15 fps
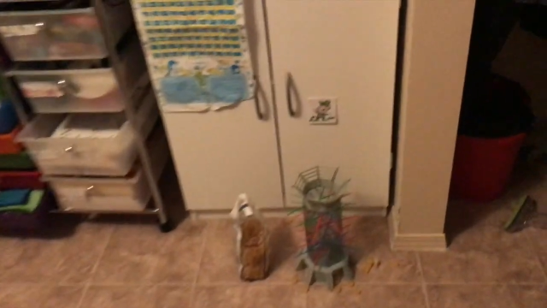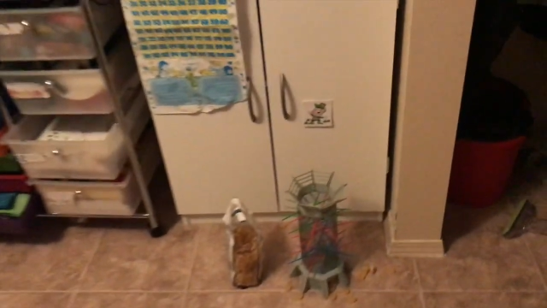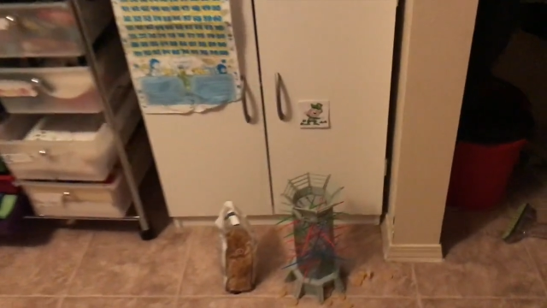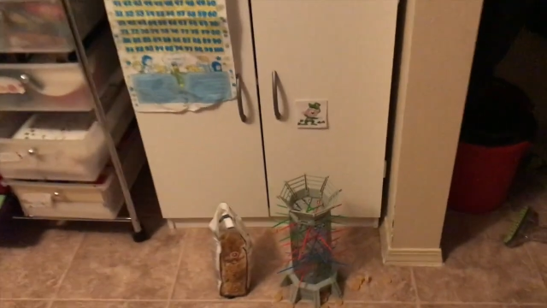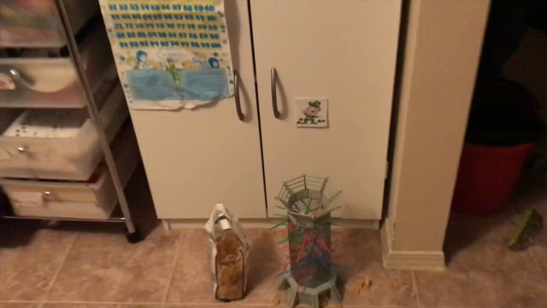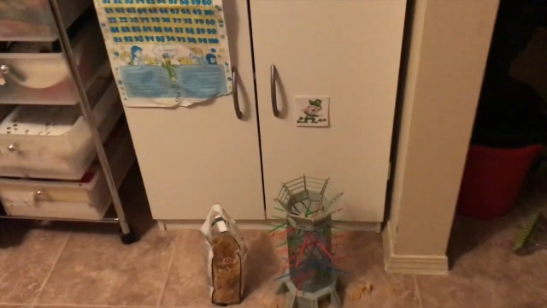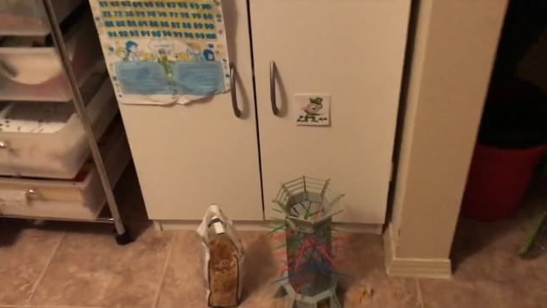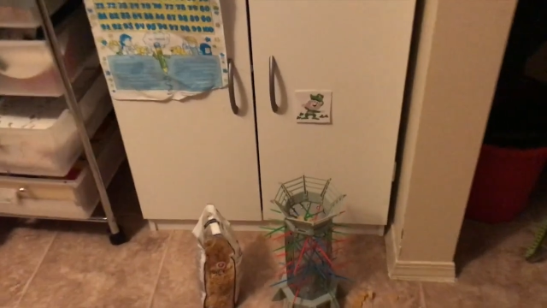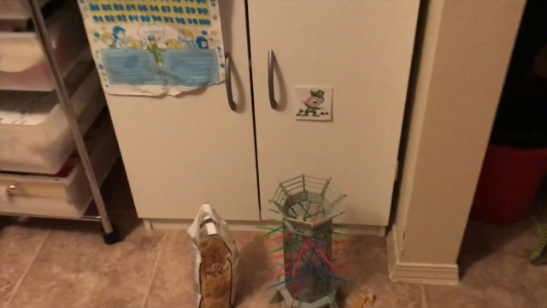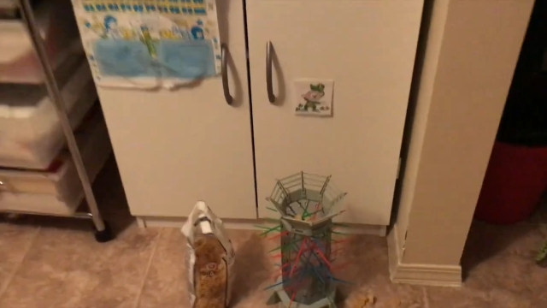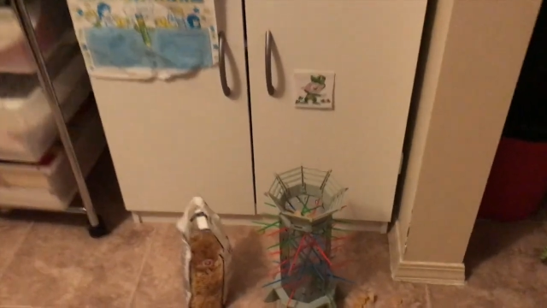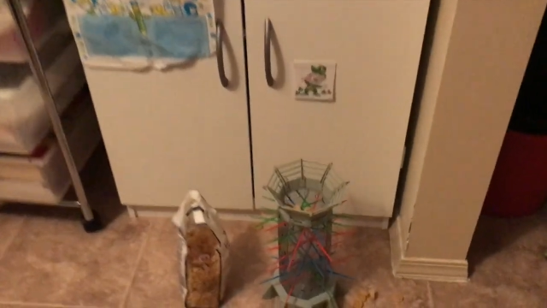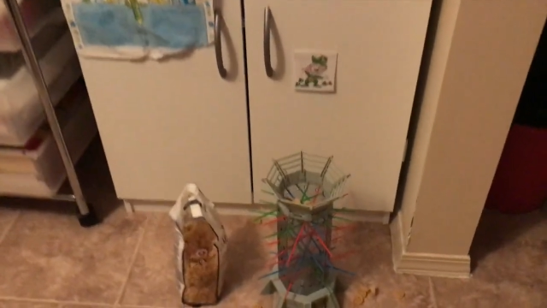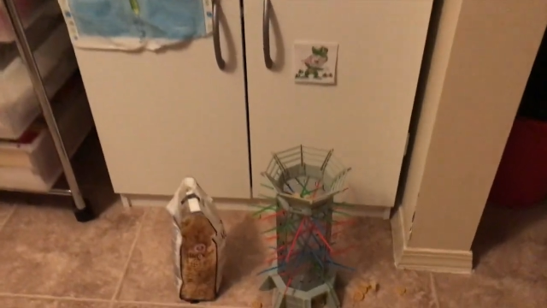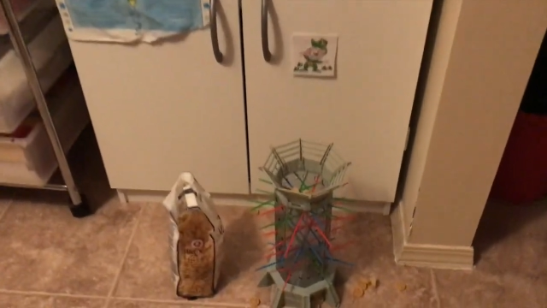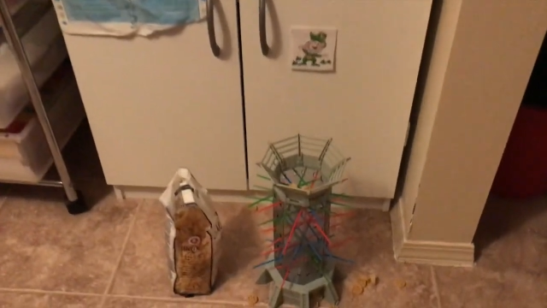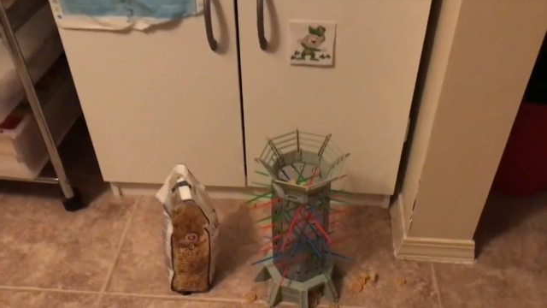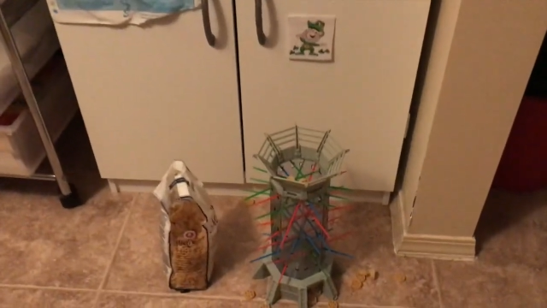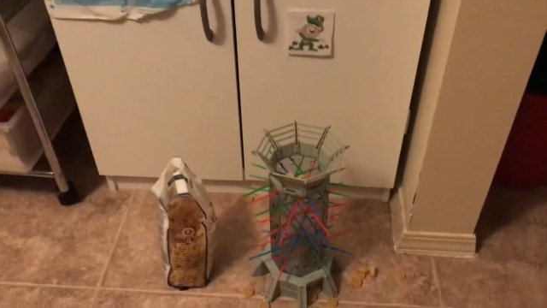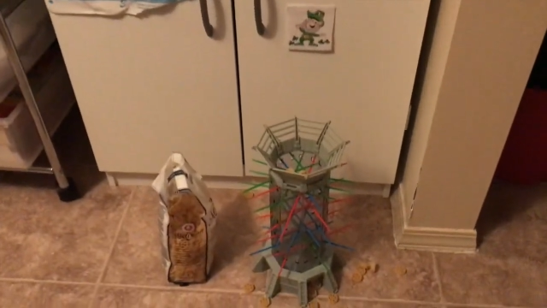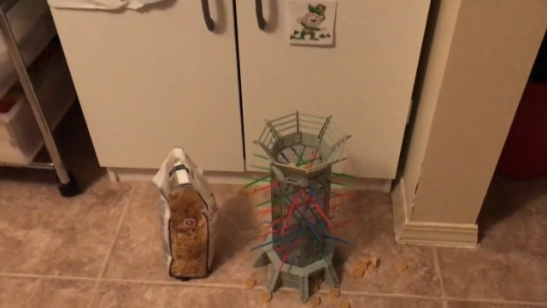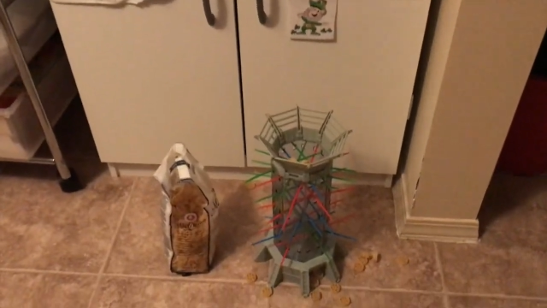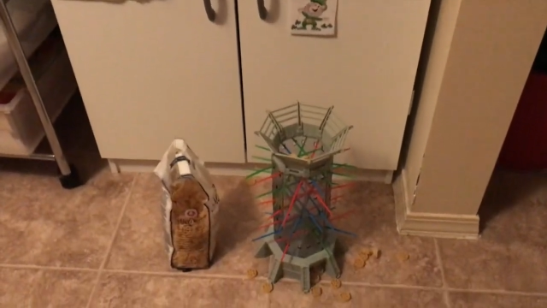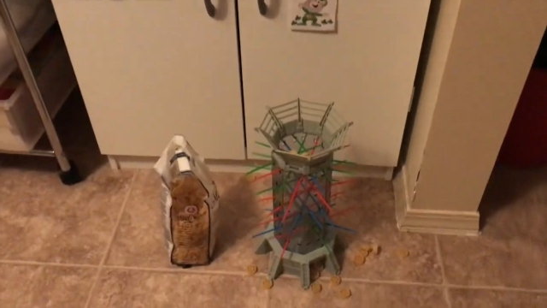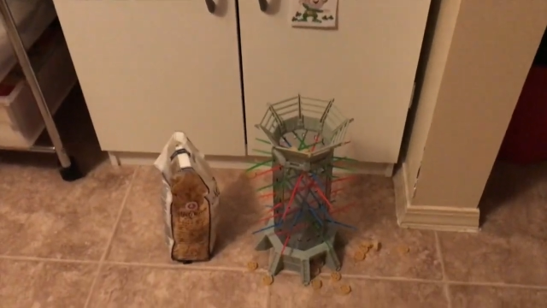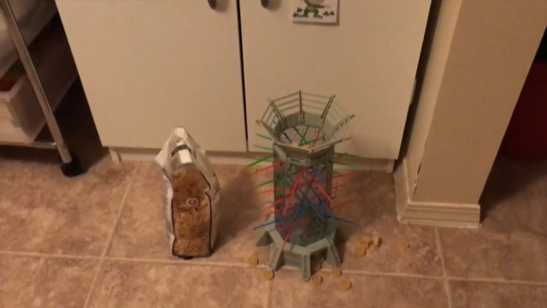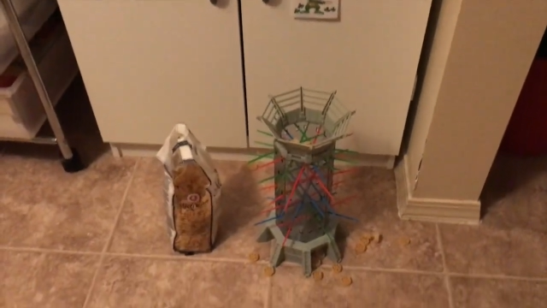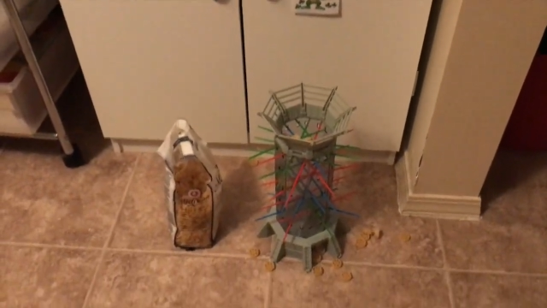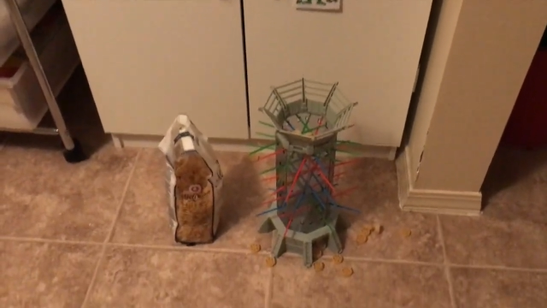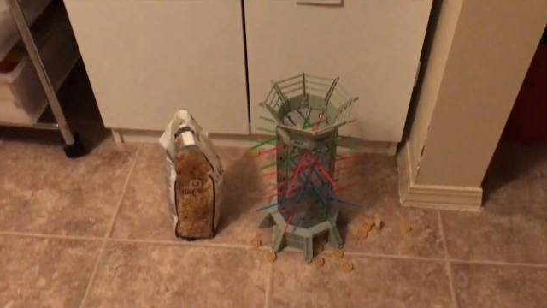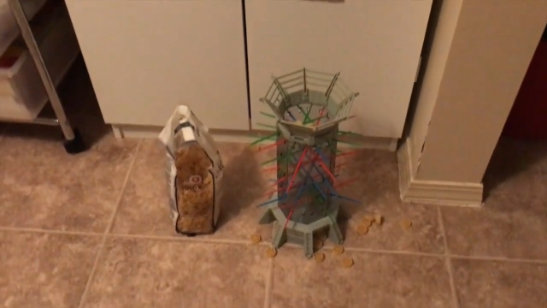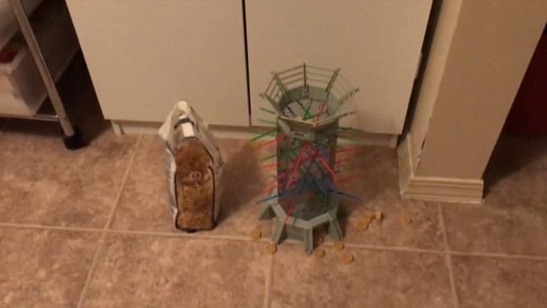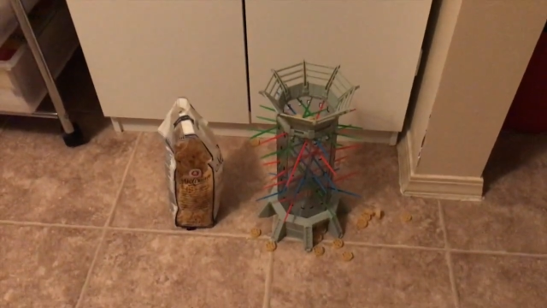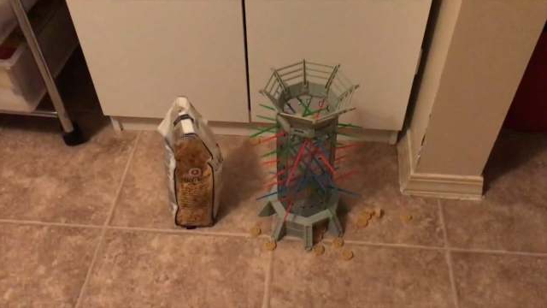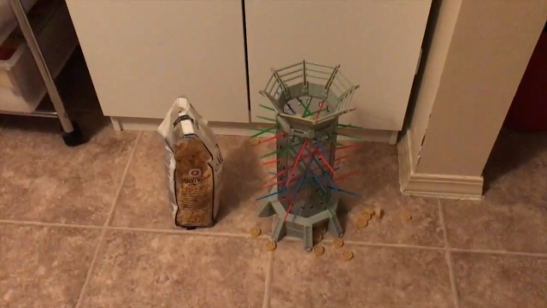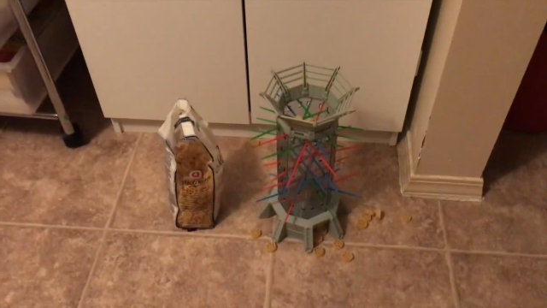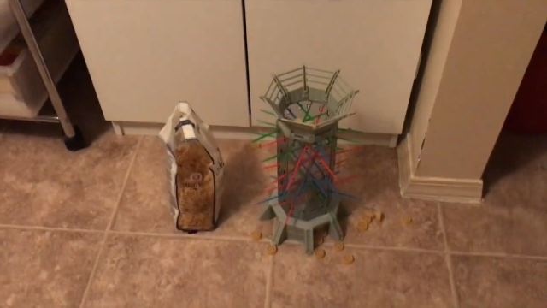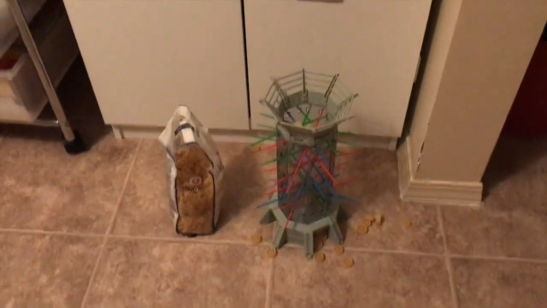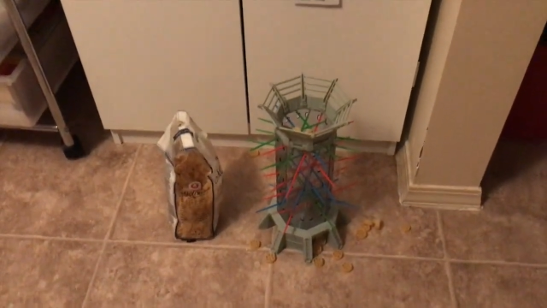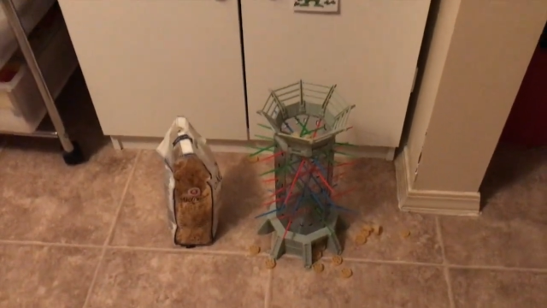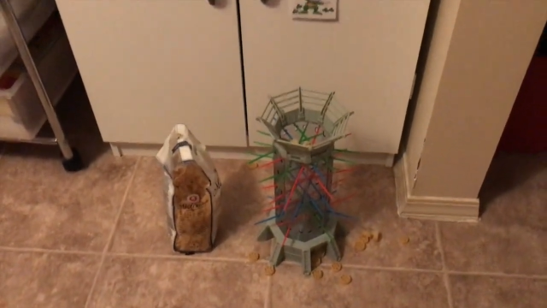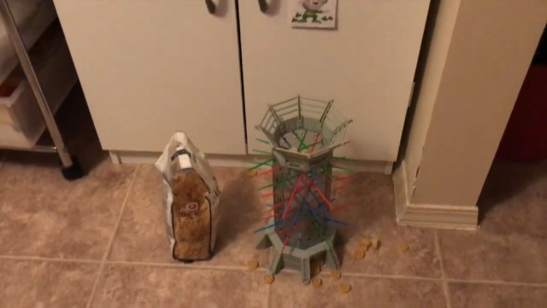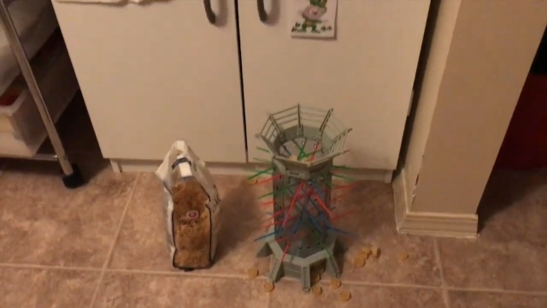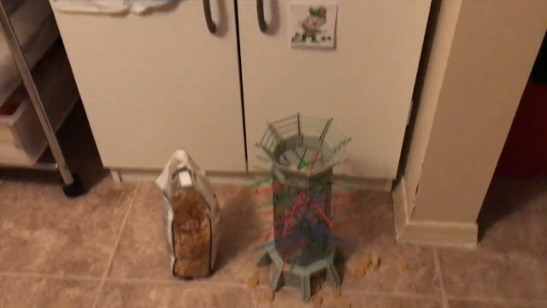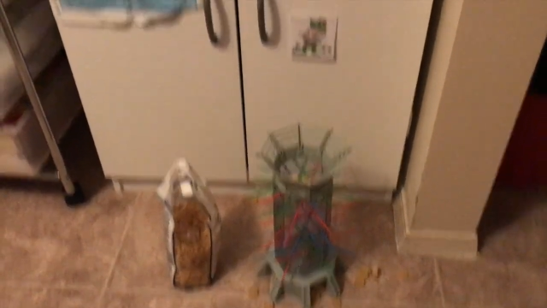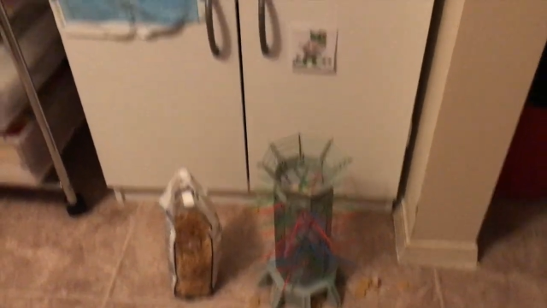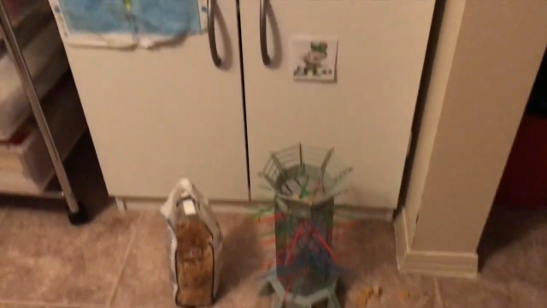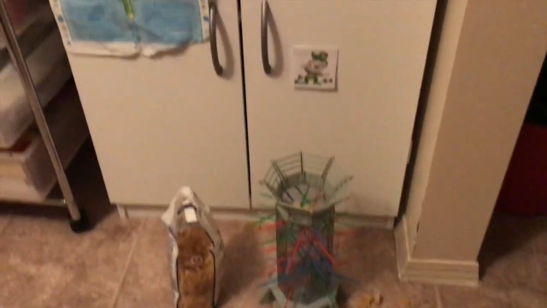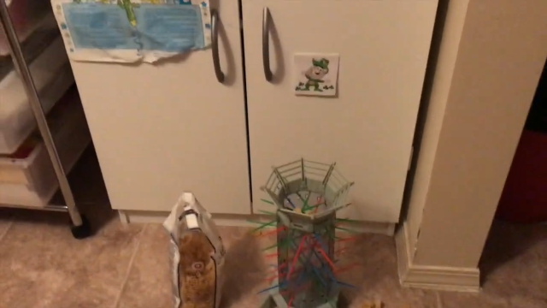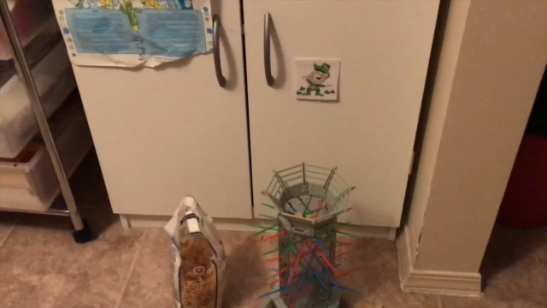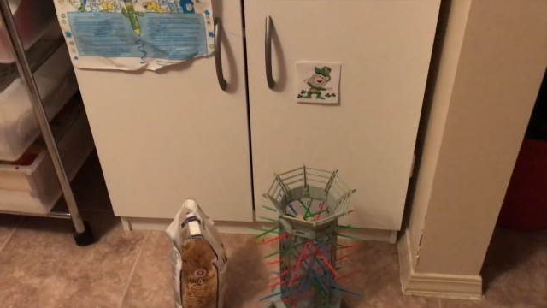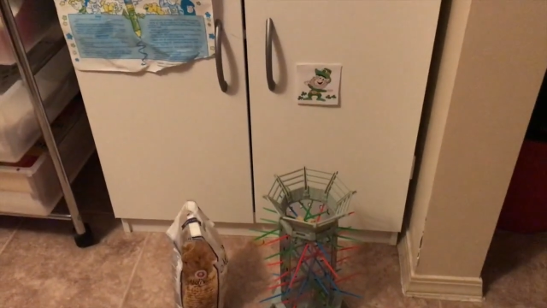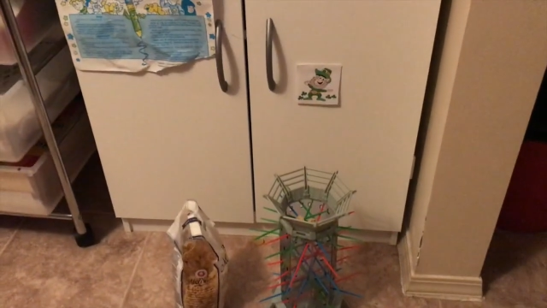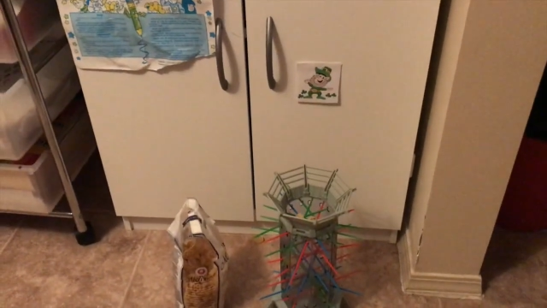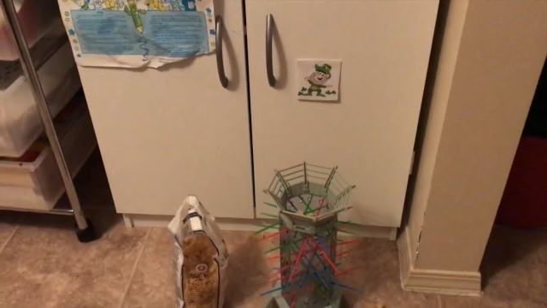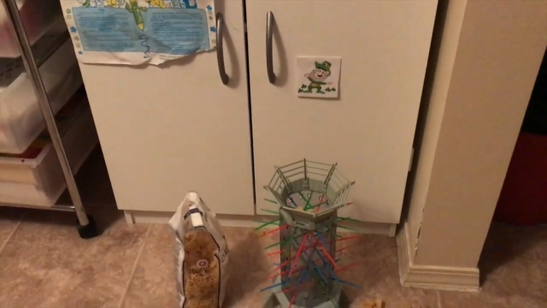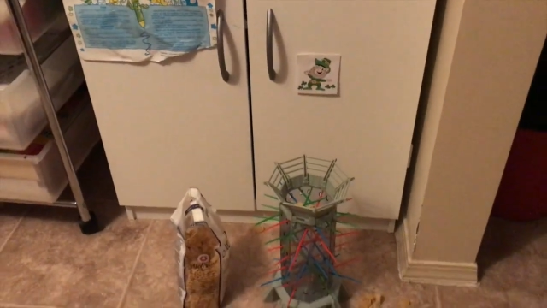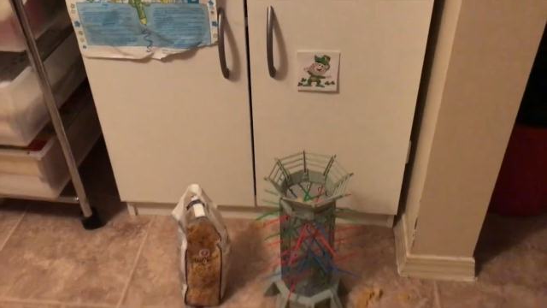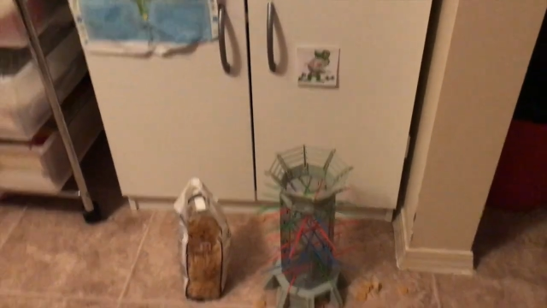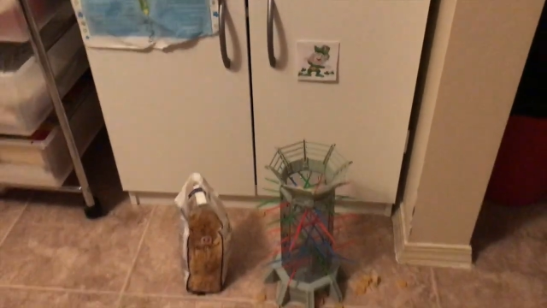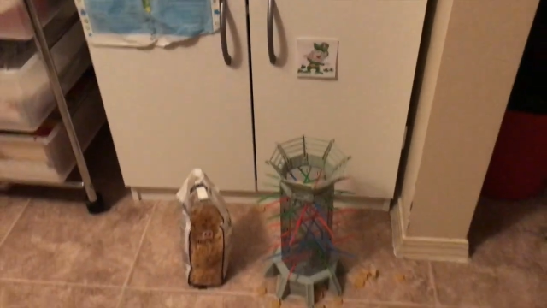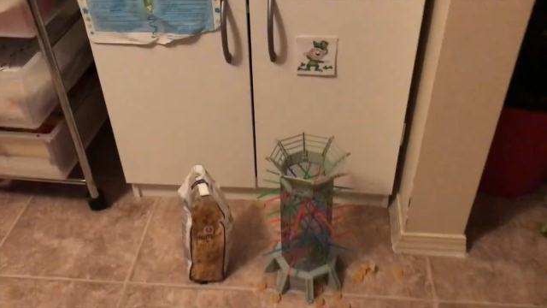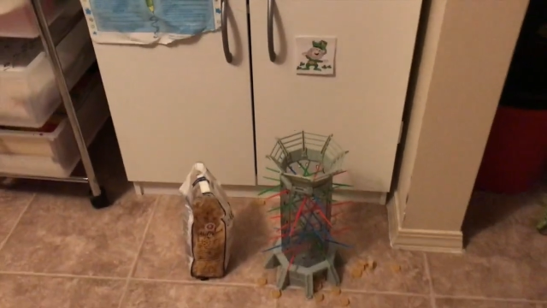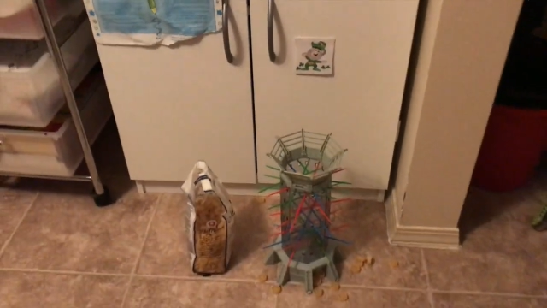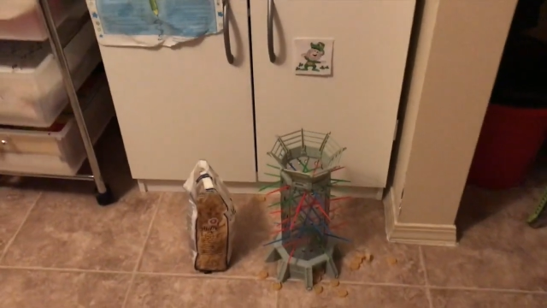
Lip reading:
[unreadable: no face in view]